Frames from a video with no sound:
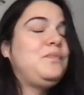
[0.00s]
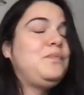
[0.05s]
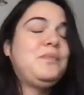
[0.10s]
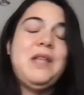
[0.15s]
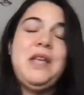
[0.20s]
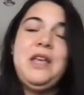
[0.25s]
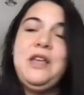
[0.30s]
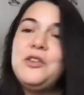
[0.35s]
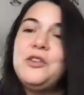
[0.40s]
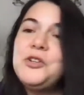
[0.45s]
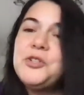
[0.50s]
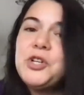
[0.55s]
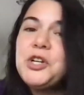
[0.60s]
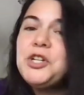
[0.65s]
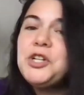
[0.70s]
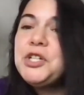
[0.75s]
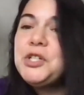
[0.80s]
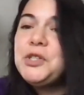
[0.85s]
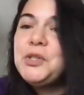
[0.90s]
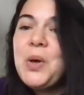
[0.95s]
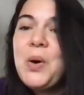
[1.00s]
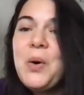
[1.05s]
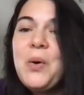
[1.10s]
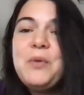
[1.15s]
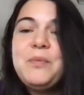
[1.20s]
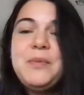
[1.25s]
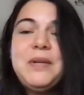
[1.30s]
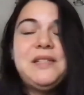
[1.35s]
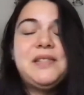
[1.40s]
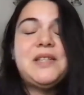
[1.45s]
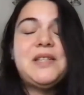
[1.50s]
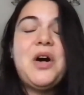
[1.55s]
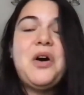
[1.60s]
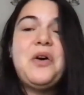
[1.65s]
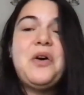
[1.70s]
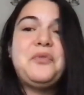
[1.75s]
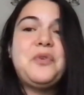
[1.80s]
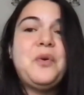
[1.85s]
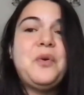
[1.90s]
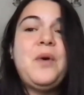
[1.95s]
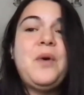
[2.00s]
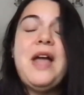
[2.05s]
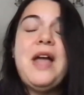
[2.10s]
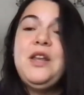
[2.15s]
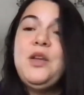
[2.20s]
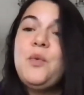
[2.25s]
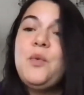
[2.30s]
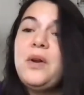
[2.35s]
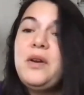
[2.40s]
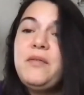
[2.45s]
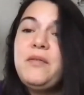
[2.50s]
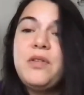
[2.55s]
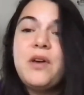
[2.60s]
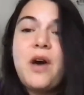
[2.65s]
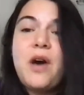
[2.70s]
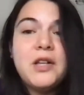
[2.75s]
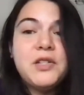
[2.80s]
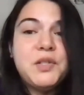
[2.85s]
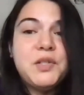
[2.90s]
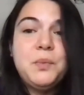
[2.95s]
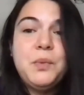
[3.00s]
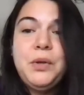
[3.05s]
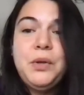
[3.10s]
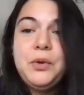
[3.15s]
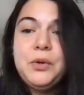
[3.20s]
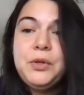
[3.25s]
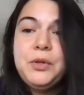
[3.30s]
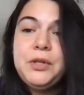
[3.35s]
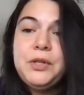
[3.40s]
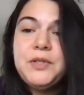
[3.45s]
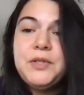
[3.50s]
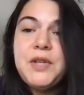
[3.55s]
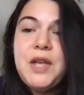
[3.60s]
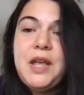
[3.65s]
either Sergeant Lowe or myself or any one of the awesome recruiters